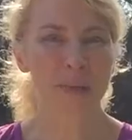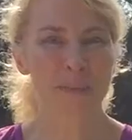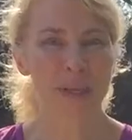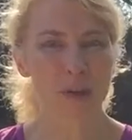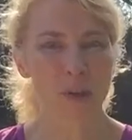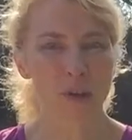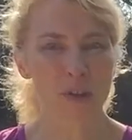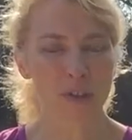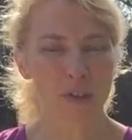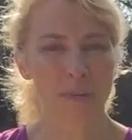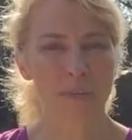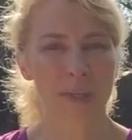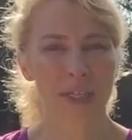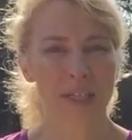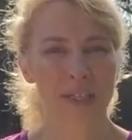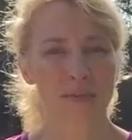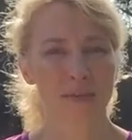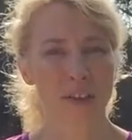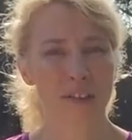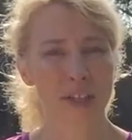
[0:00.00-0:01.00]
a bit odd, but
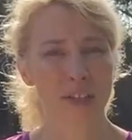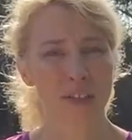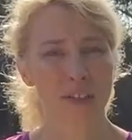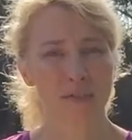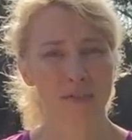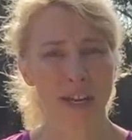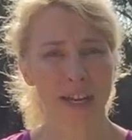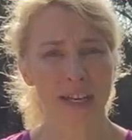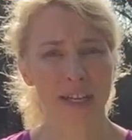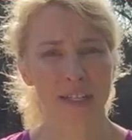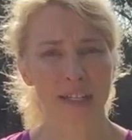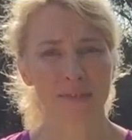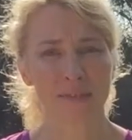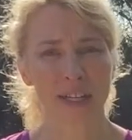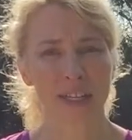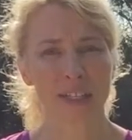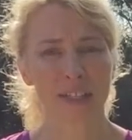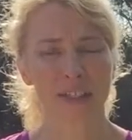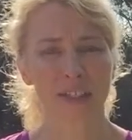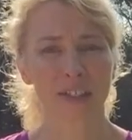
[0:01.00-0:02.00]
it's very good for
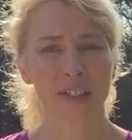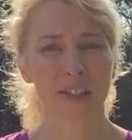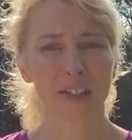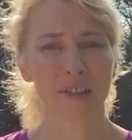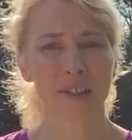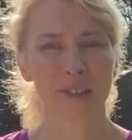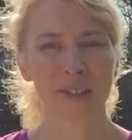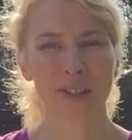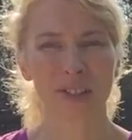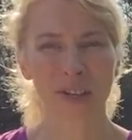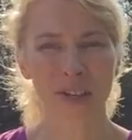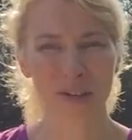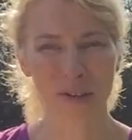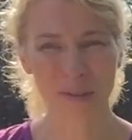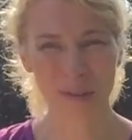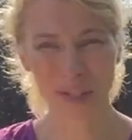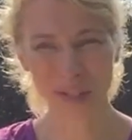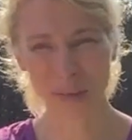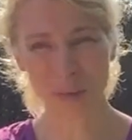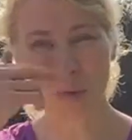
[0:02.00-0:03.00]
activating the glutes. So
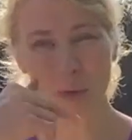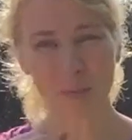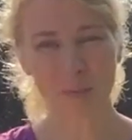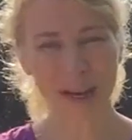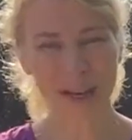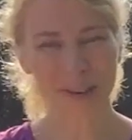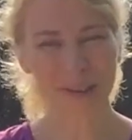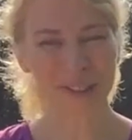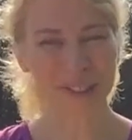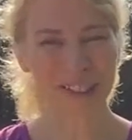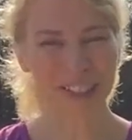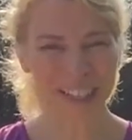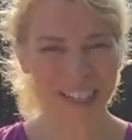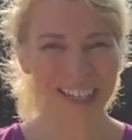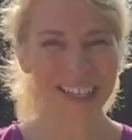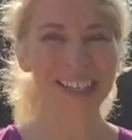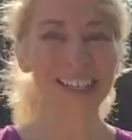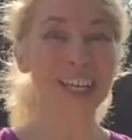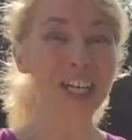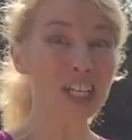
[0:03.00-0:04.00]
we're going to walk backwards,
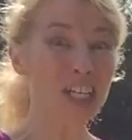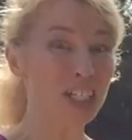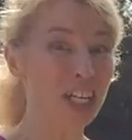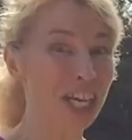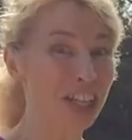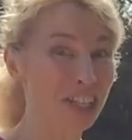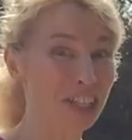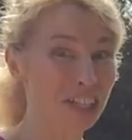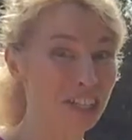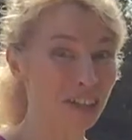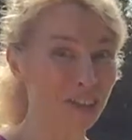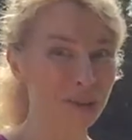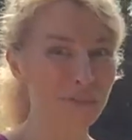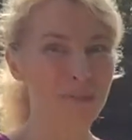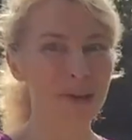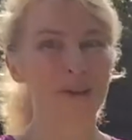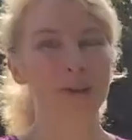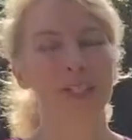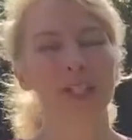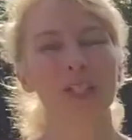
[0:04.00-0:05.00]
check there's nothing
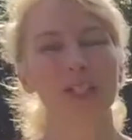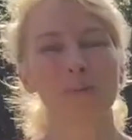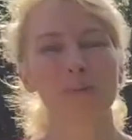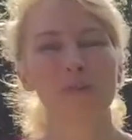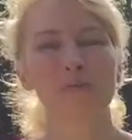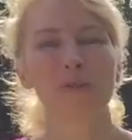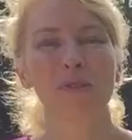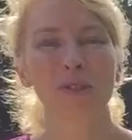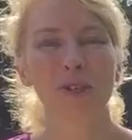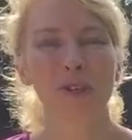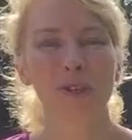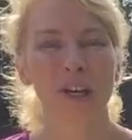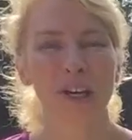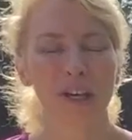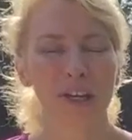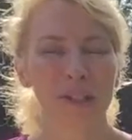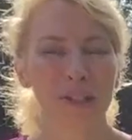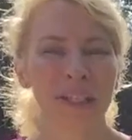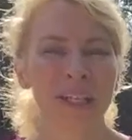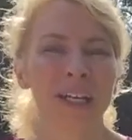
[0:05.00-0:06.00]
behind you before you
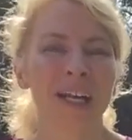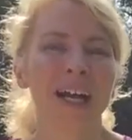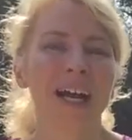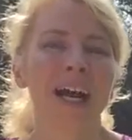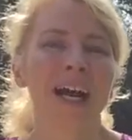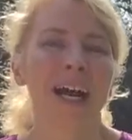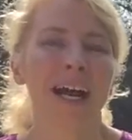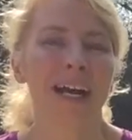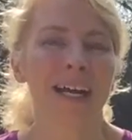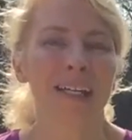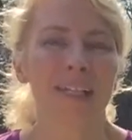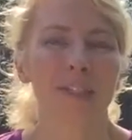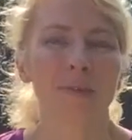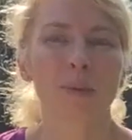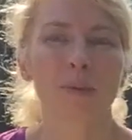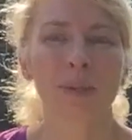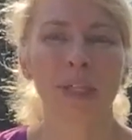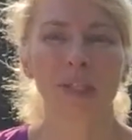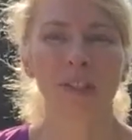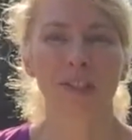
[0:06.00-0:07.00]
go. And
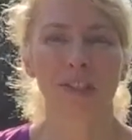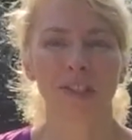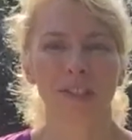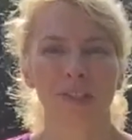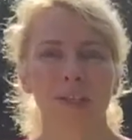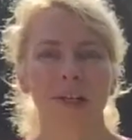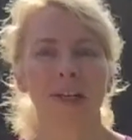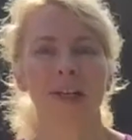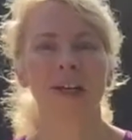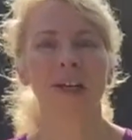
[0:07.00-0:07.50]
what we're going to do,